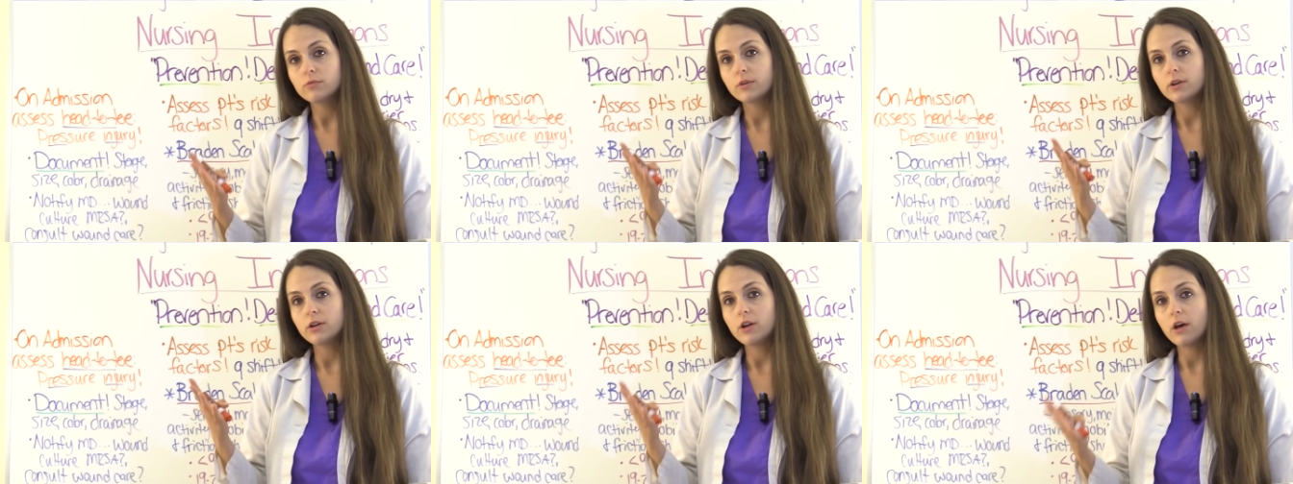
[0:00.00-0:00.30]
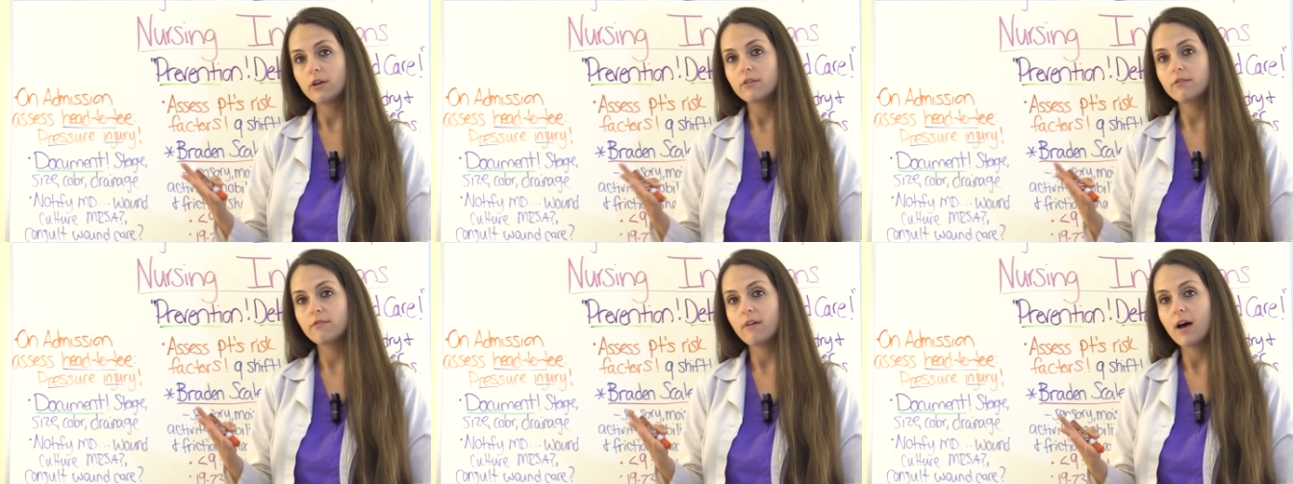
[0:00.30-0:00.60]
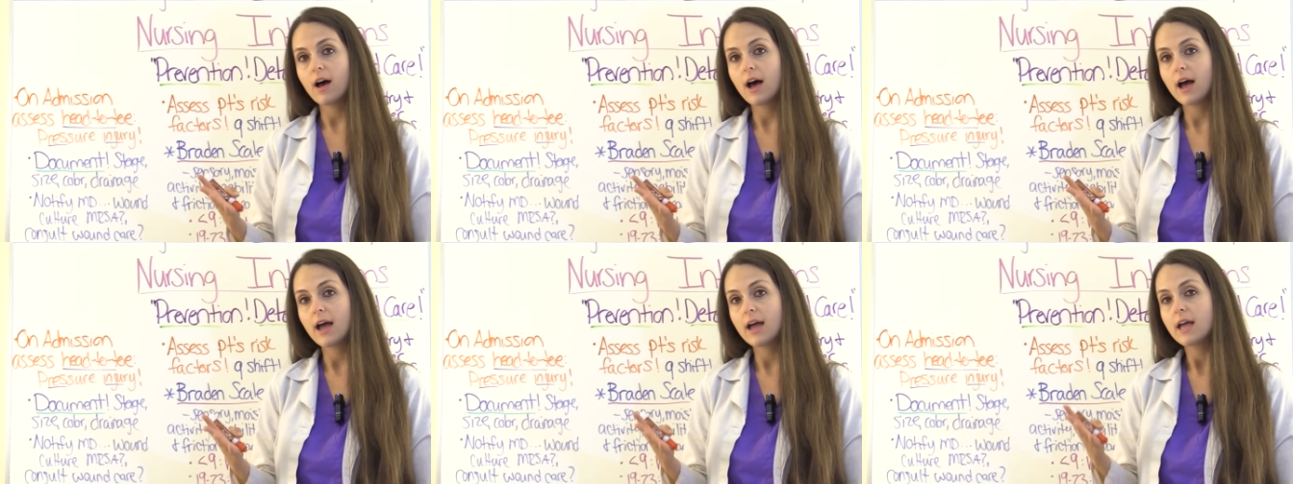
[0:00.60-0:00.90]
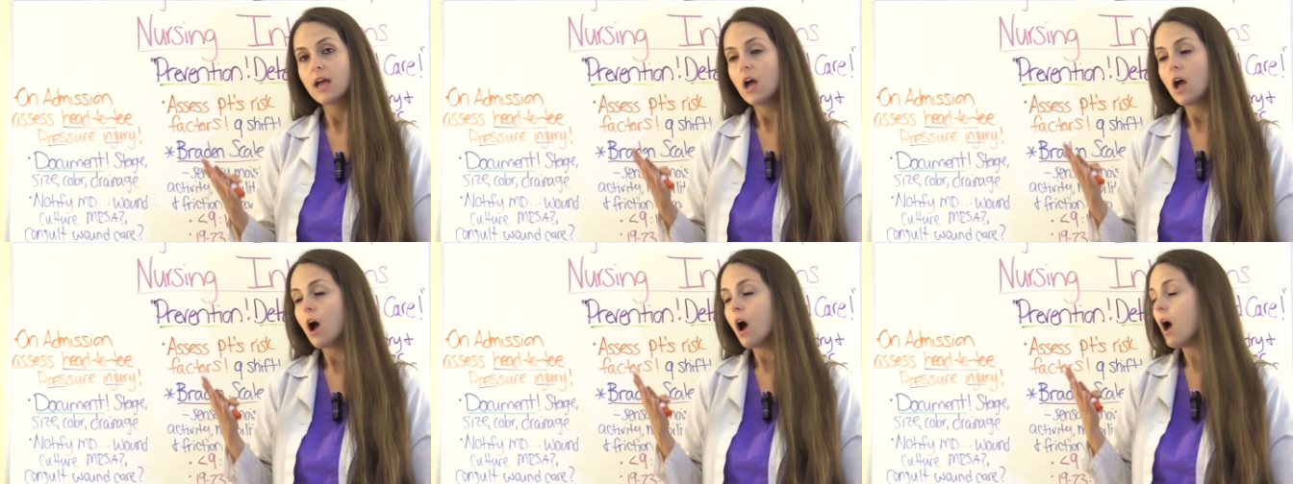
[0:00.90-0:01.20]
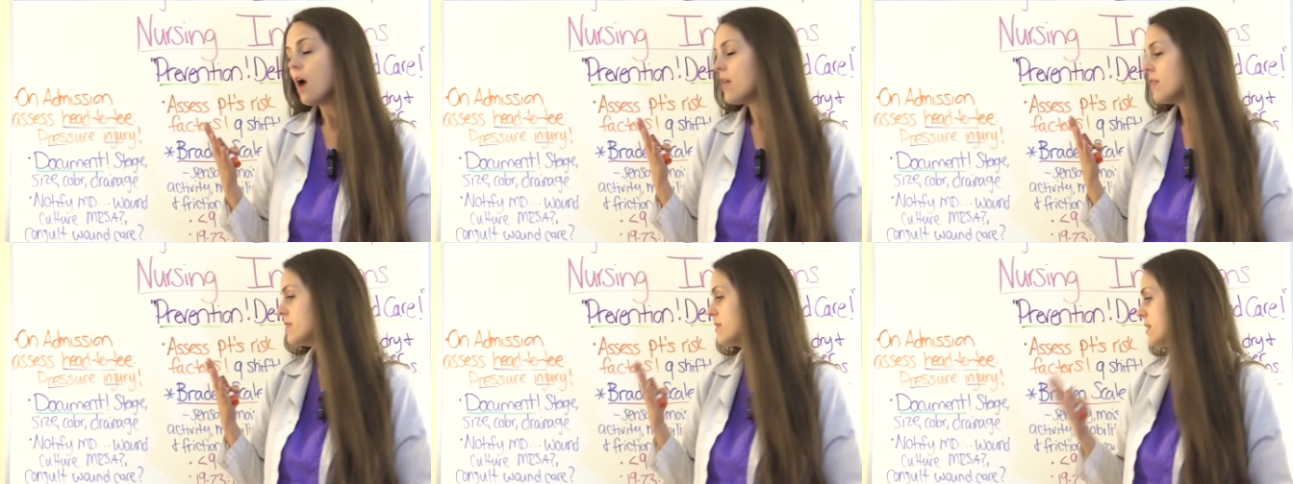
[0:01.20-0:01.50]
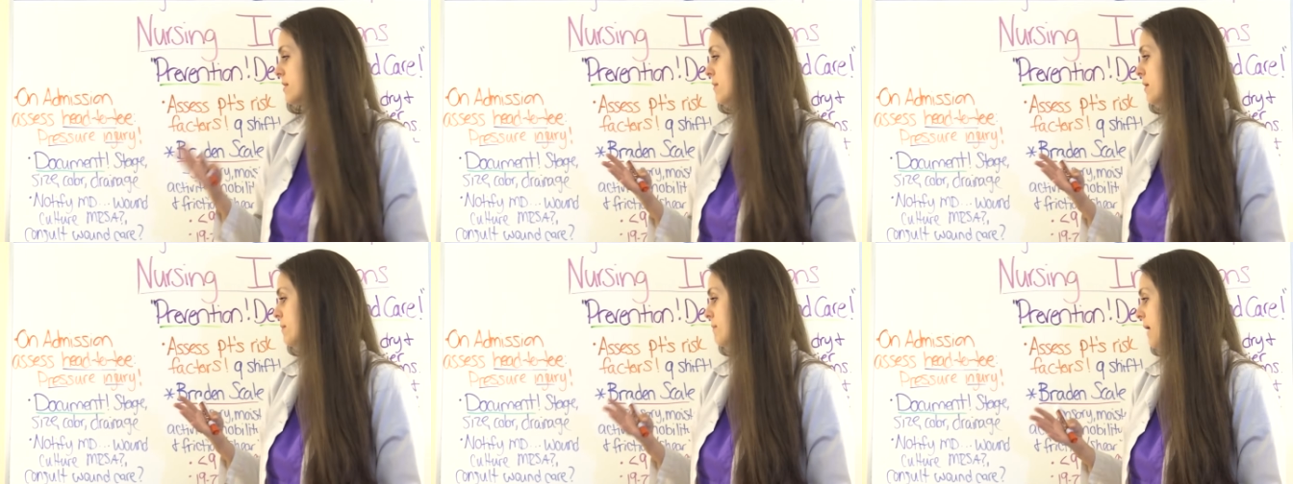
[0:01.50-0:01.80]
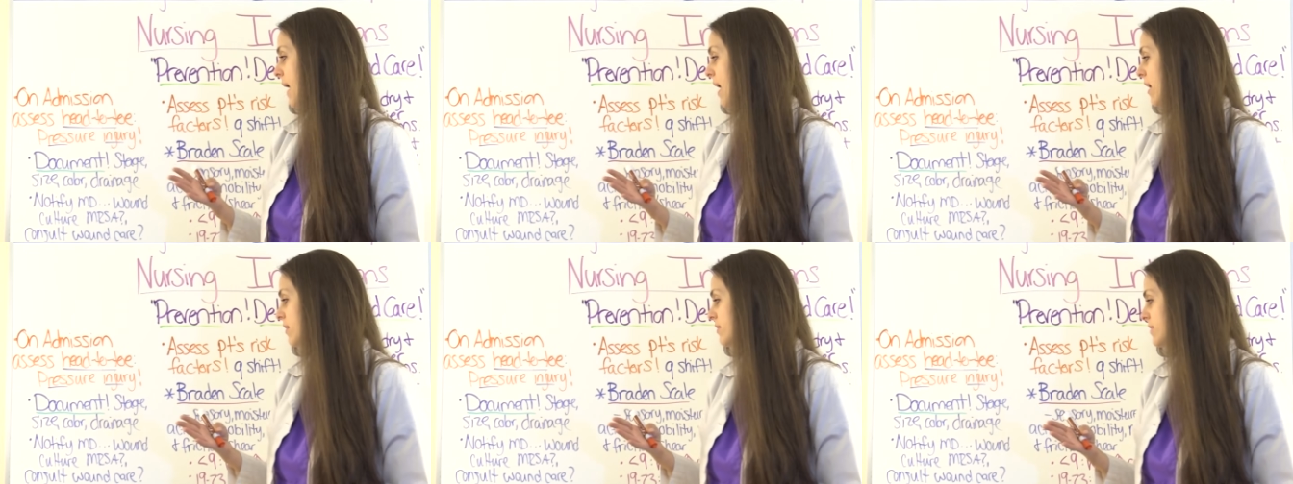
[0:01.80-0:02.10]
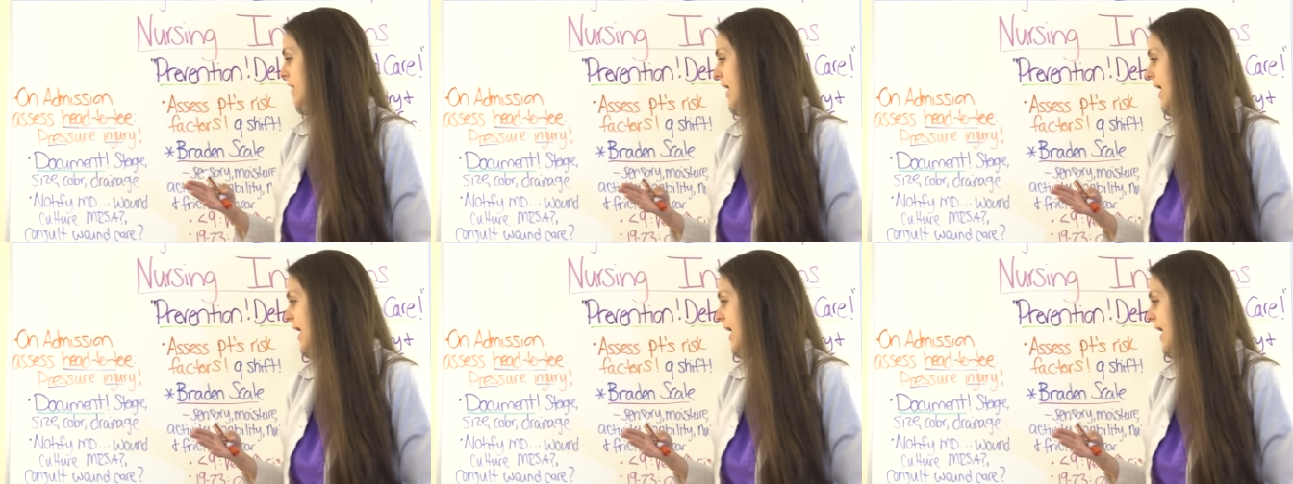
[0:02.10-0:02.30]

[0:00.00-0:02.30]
You want to notify them about